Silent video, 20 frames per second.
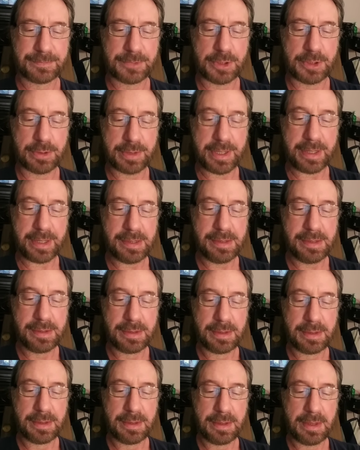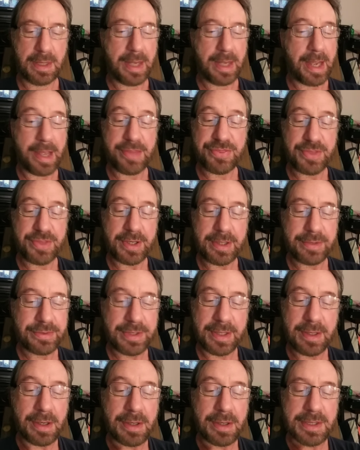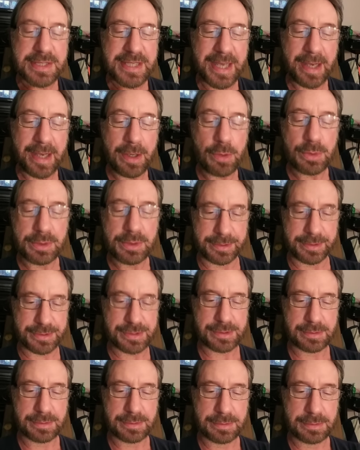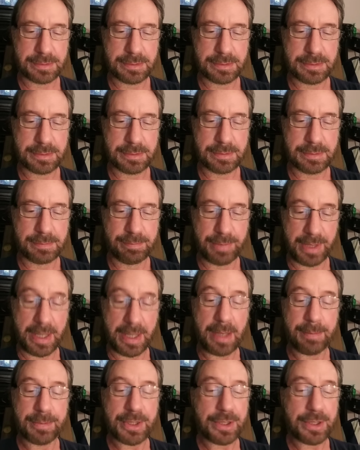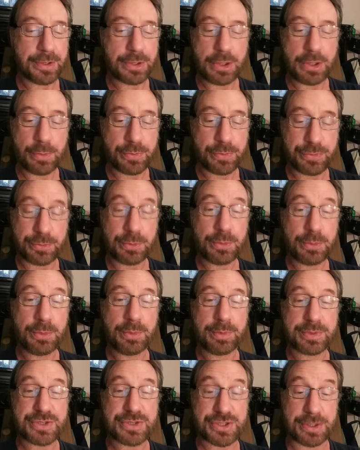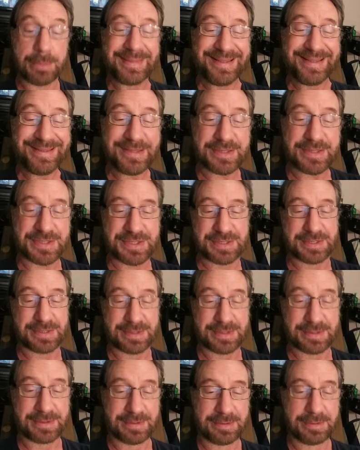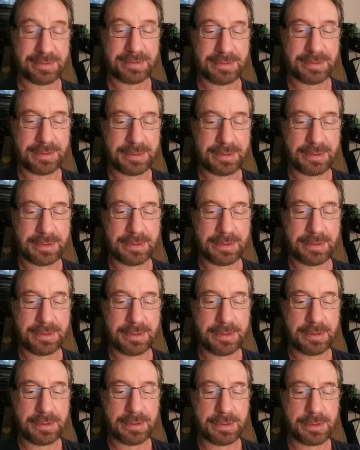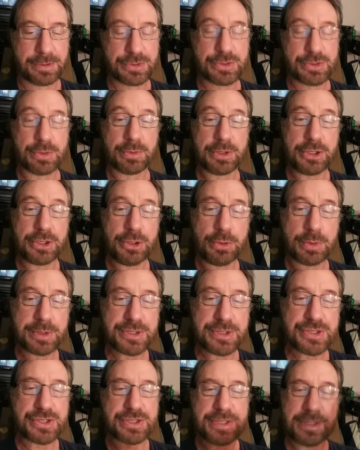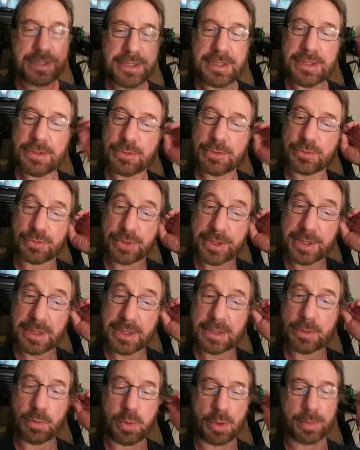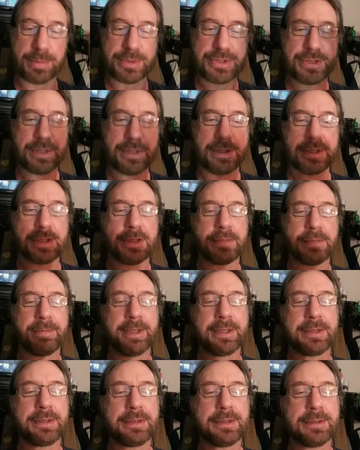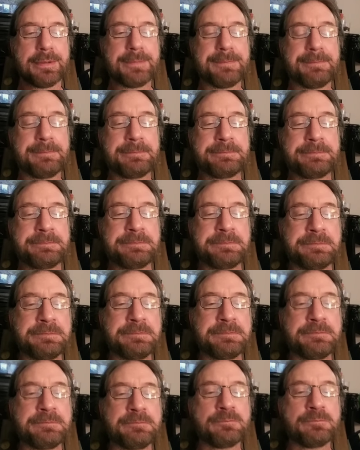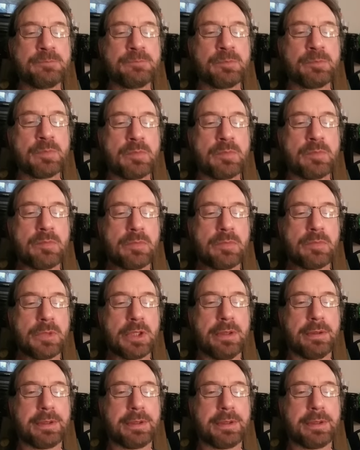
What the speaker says: okay? And they are countless. But I'm going to go through some lists so that you can see really what we're talking about here, okay?